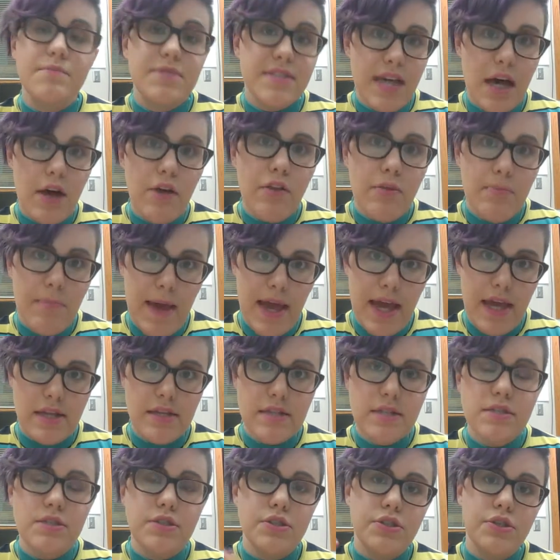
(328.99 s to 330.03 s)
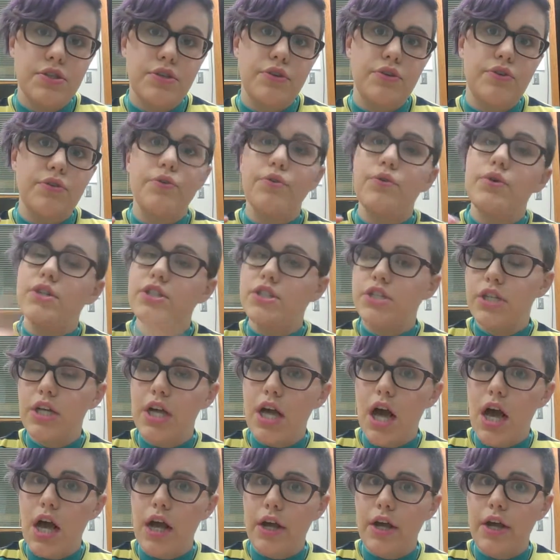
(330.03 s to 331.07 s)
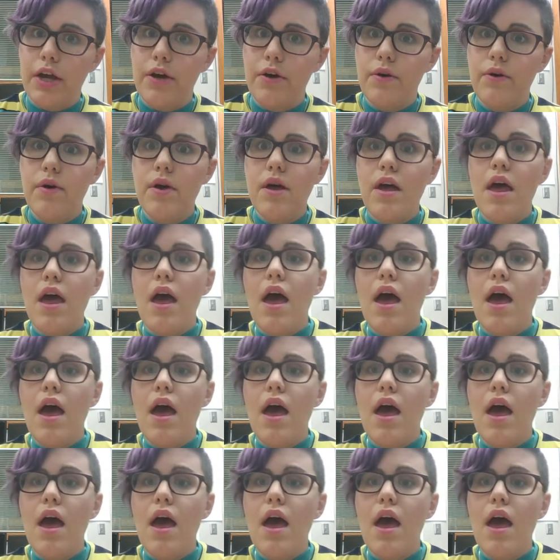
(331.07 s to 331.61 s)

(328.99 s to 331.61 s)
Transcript: South Bend to Chicago,